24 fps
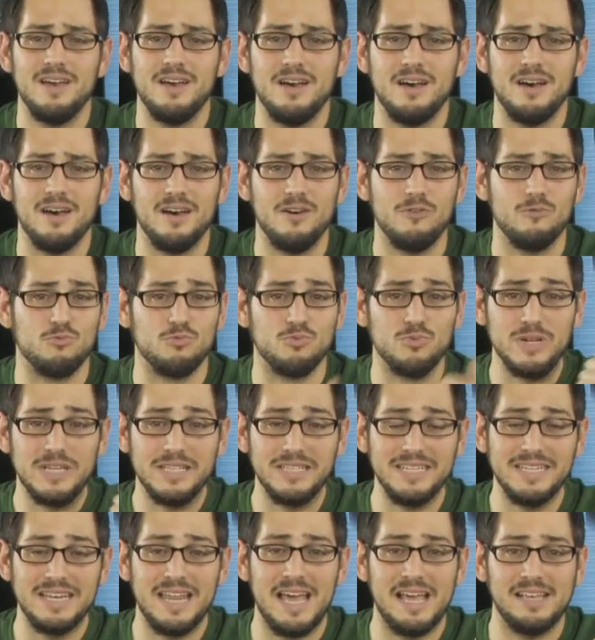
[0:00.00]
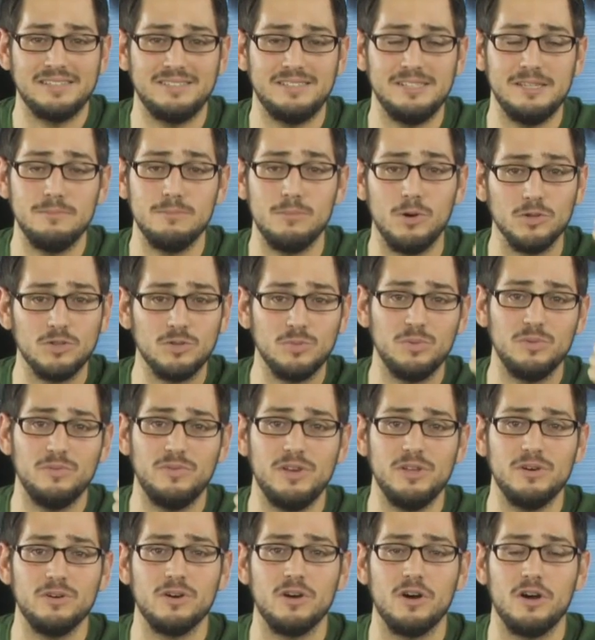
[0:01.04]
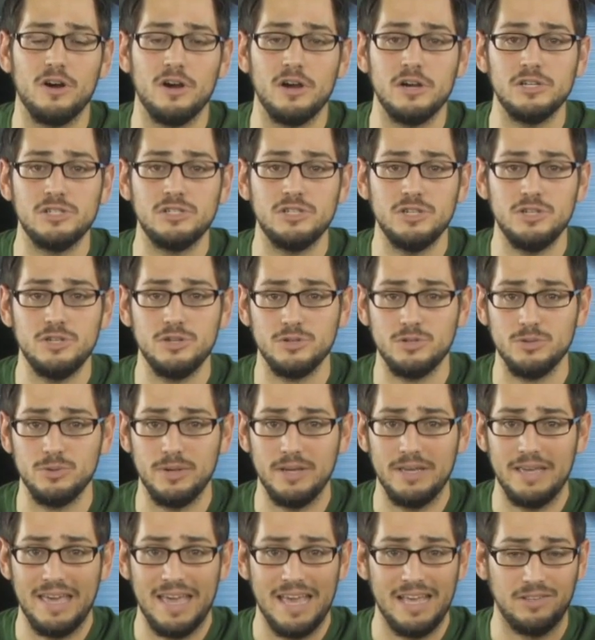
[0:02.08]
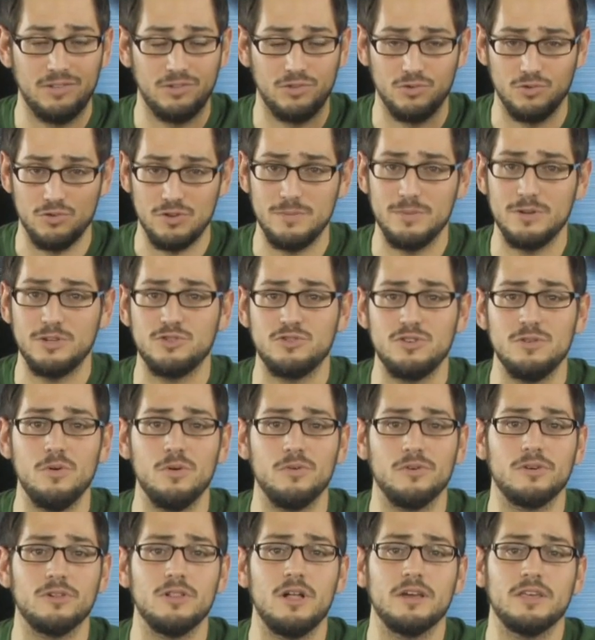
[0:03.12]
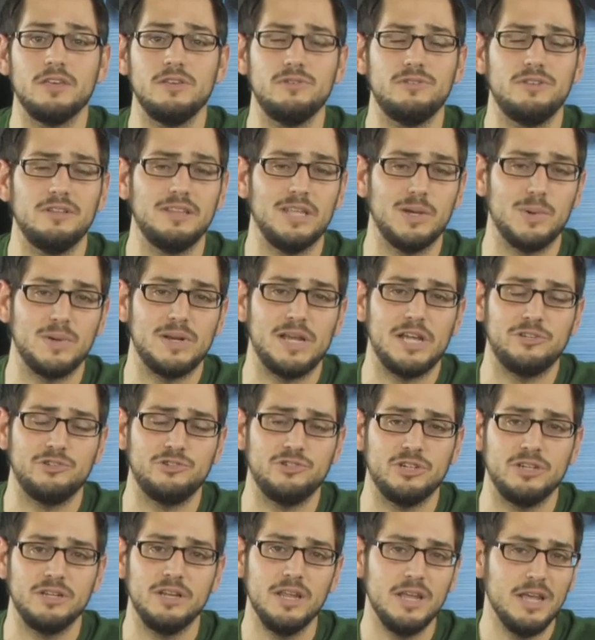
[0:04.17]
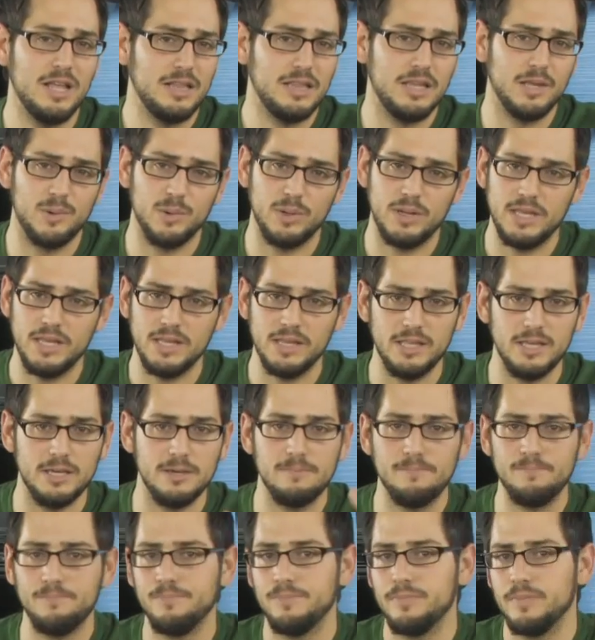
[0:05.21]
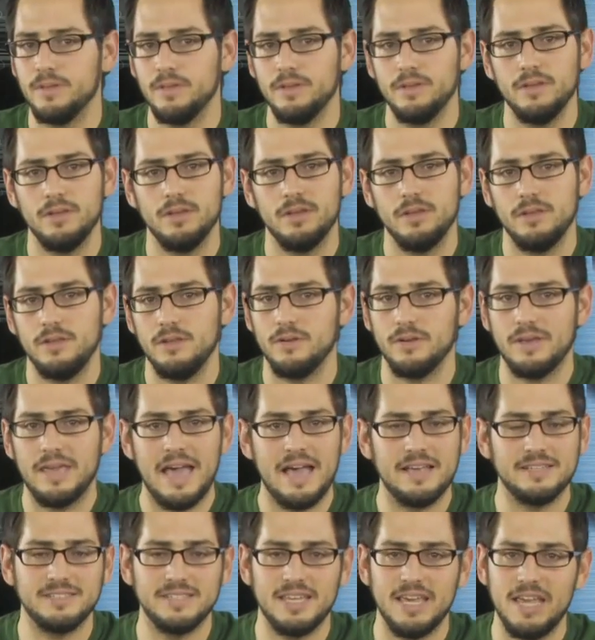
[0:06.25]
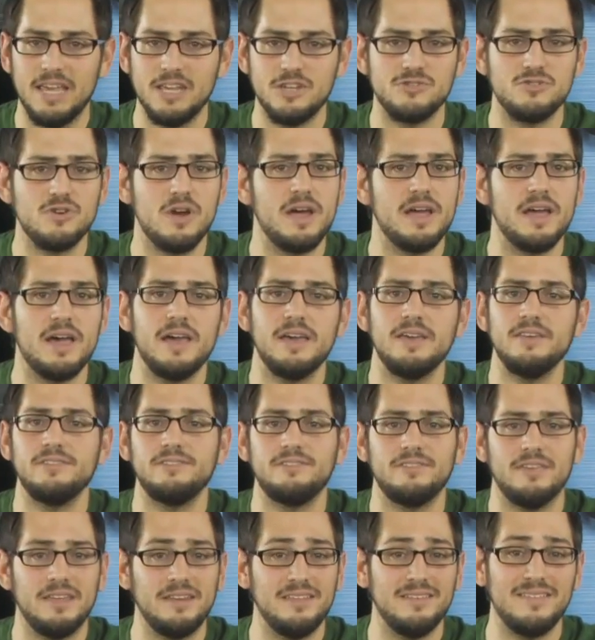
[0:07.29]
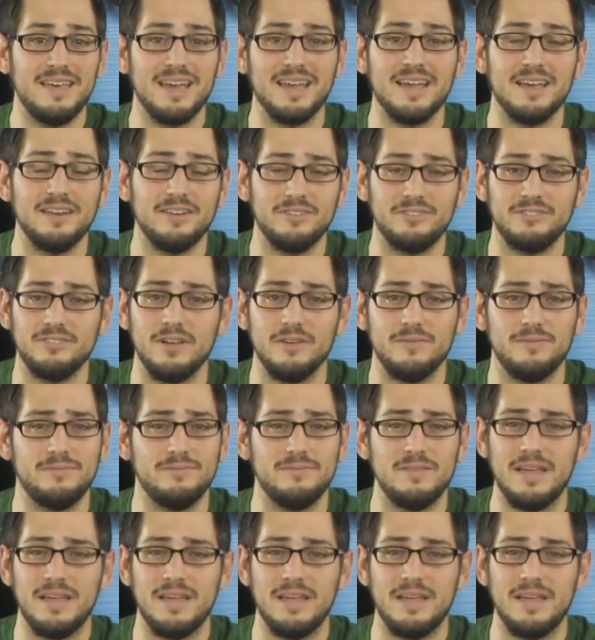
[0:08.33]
uh, really nasty multiple video cards, you're doing extreme, extreme overclocking using liquid nitrogen, liquid helium, you know, cascade, dry ice, any of that kind of stuff.